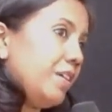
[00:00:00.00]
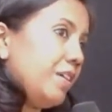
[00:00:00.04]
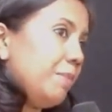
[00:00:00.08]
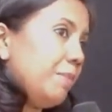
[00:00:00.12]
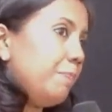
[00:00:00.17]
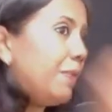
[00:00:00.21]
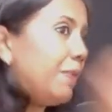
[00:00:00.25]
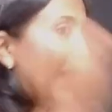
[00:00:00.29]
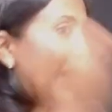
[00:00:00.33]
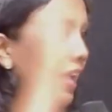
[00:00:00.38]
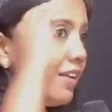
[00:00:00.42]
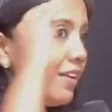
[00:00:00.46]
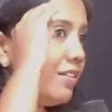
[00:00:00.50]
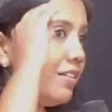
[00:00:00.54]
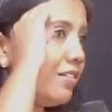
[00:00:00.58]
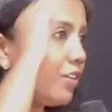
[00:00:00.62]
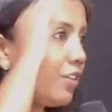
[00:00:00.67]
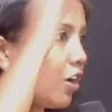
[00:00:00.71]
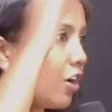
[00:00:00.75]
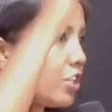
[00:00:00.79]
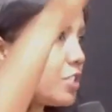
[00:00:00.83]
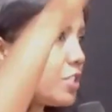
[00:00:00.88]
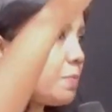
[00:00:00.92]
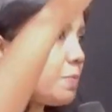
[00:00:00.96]
Plan,
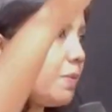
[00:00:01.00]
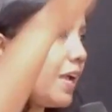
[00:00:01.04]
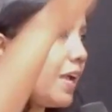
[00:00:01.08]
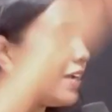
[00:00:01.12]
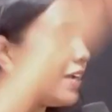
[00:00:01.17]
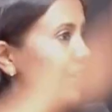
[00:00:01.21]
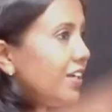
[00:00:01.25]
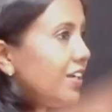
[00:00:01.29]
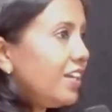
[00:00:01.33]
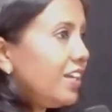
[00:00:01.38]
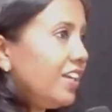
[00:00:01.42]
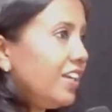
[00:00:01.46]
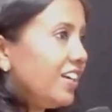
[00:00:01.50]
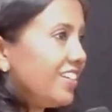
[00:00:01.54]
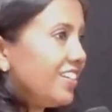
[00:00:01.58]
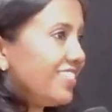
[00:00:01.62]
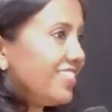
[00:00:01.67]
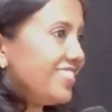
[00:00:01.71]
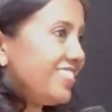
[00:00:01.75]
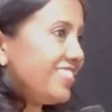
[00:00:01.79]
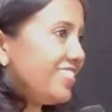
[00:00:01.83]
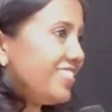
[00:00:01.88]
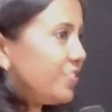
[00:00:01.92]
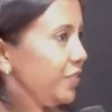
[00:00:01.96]
God's plan clear.
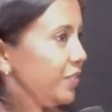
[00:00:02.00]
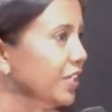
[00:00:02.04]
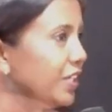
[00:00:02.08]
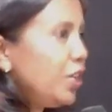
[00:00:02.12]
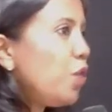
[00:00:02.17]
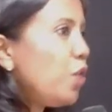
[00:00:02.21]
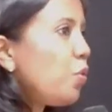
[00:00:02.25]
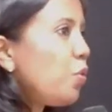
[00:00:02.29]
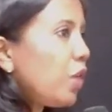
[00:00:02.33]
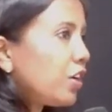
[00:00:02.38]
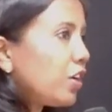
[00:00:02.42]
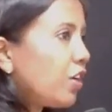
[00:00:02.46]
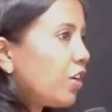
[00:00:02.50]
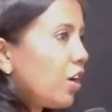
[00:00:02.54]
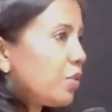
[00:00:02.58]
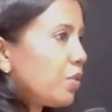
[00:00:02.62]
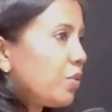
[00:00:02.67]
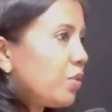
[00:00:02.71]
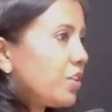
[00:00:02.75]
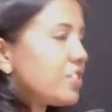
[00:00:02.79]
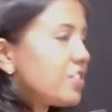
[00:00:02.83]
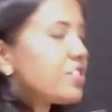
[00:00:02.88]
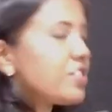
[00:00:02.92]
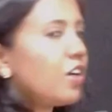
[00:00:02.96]
We know what God
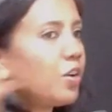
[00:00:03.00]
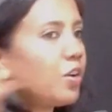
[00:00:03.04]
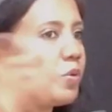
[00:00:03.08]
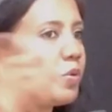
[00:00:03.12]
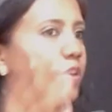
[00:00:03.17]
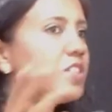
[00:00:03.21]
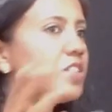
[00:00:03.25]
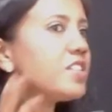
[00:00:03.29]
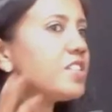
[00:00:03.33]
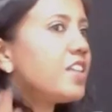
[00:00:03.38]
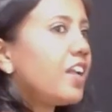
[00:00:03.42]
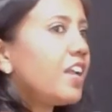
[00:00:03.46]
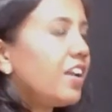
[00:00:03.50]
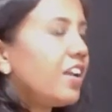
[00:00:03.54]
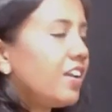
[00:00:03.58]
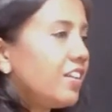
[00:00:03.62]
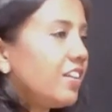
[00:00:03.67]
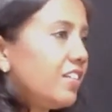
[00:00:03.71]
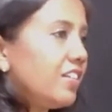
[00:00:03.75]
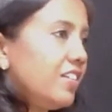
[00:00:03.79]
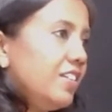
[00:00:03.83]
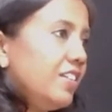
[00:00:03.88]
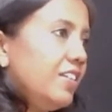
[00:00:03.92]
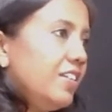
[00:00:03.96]
wants. God wants rain.
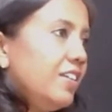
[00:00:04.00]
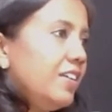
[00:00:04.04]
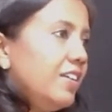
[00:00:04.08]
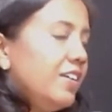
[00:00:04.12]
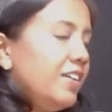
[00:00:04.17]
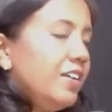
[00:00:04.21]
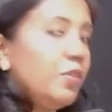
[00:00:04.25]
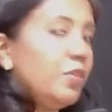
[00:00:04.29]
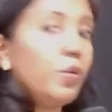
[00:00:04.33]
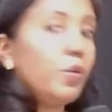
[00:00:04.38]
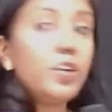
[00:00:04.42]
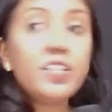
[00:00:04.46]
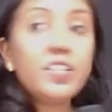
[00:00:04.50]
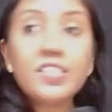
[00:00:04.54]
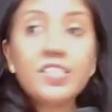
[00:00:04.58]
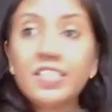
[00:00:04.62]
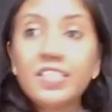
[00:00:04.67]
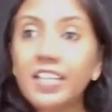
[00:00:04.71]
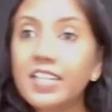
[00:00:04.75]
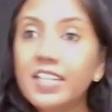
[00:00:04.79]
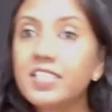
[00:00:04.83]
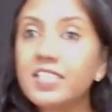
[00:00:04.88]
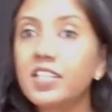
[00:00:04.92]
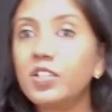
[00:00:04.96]
What is
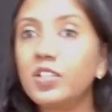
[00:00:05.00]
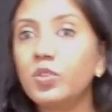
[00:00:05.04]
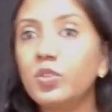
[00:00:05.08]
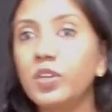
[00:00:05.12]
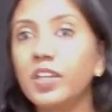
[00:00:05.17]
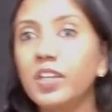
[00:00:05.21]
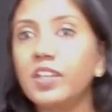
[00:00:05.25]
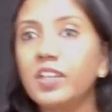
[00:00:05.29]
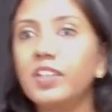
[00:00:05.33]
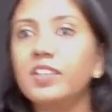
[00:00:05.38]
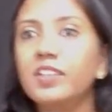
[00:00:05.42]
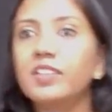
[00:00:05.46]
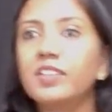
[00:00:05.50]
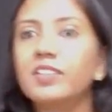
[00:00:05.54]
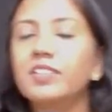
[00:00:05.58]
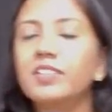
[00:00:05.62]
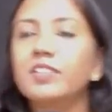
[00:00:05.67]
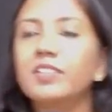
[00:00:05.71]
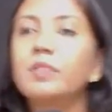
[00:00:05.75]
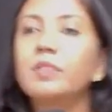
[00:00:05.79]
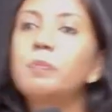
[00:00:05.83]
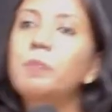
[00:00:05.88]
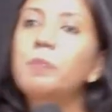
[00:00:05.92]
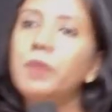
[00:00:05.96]
Elijah doing?
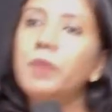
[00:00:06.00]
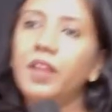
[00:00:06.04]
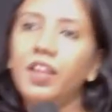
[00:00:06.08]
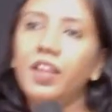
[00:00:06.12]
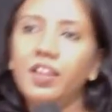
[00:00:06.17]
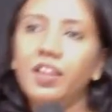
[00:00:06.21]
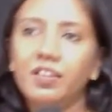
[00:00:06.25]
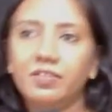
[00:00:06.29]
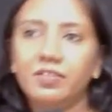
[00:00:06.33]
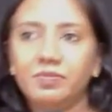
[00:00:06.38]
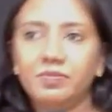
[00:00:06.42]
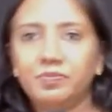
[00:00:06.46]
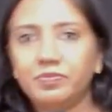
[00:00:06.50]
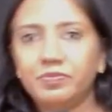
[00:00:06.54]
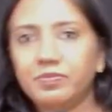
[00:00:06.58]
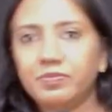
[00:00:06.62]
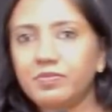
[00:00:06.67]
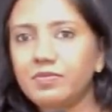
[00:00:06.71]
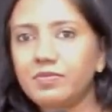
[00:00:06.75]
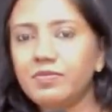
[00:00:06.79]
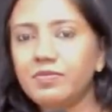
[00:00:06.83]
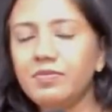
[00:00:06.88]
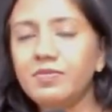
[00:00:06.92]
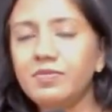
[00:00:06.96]
Praying.
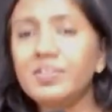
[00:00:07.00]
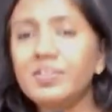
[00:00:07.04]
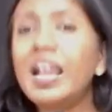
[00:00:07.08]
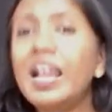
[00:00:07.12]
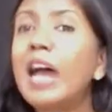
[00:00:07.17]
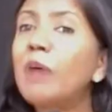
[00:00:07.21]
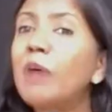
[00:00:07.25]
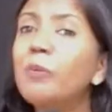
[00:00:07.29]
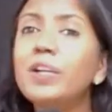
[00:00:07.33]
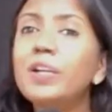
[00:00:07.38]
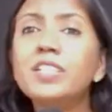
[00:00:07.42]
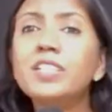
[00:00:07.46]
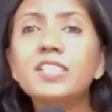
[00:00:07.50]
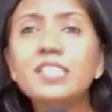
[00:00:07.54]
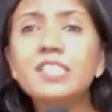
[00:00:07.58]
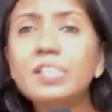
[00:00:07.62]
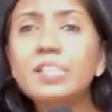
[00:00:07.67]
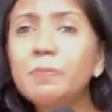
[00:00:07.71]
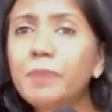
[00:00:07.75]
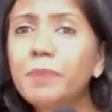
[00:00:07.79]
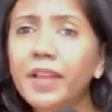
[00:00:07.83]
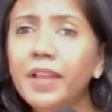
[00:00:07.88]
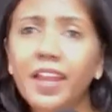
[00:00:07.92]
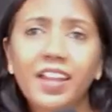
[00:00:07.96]
How much is he
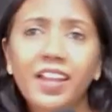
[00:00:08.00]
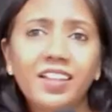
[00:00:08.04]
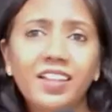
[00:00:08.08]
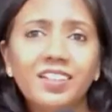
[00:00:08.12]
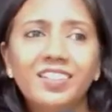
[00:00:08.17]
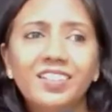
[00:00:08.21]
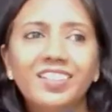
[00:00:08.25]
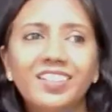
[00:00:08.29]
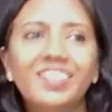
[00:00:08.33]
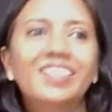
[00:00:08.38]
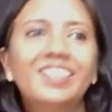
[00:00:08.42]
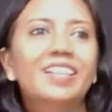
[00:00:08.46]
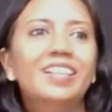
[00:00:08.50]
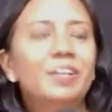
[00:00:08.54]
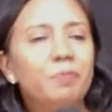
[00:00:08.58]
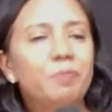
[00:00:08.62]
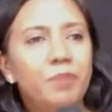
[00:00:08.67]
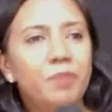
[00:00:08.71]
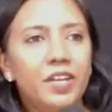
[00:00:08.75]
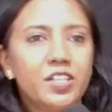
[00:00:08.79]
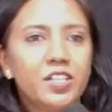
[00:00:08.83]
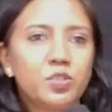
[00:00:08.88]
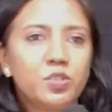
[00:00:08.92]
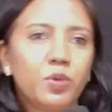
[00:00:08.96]
praying?
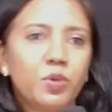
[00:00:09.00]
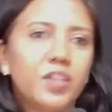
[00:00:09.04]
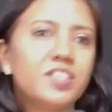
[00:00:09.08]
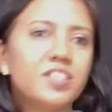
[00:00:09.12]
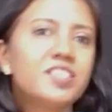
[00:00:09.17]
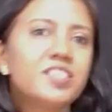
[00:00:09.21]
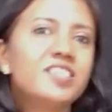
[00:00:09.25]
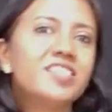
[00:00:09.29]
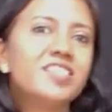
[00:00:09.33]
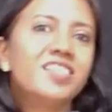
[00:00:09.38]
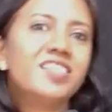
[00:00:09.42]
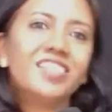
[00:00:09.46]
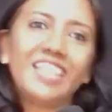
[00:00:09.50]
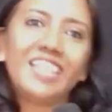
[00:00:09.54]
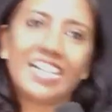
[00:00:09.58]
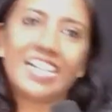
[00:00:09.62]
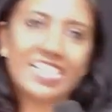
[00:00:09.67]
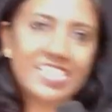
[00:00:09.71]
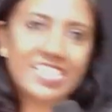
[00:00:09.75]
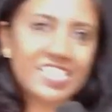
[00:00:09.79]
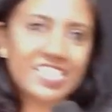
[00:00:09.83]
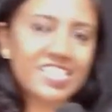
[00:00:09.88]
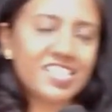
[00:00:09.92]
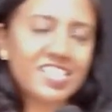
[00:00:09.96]
Prays once,
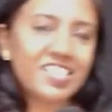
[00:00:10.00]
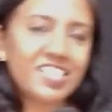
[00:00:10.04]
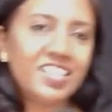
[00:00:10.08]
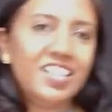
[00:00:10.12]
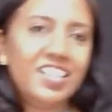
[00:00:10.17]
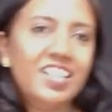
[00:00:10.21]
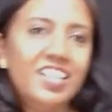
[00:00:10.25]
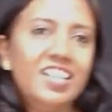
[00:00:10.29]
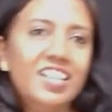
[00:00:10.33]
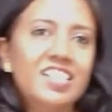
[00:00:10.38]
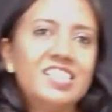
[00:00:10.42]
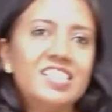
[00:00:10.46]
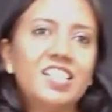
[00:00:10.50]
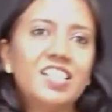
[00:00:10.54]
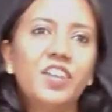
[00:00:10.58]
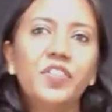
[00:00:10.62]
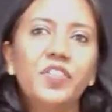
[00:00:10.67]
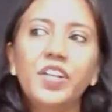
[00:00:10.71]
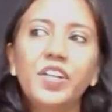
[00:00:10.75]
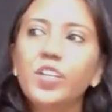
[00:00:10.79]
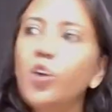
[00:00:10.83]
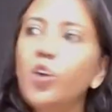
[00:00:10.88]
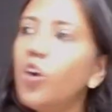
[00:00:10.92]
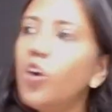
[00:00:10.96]
tells his
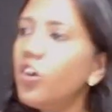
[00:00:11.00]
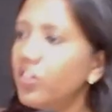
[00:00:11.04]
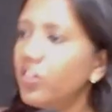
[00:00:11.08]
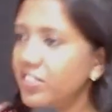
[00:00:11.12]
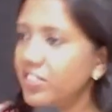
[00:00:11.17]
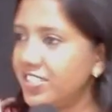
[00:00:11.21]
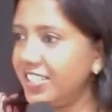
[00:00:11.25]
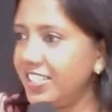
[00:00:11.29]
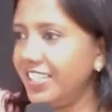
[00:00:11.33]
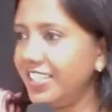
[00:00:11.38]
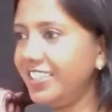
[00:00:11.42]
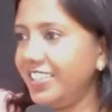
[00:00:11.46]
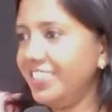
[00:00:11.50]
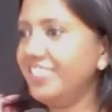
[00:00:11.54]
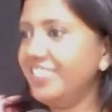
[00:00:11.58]
servant, Go, see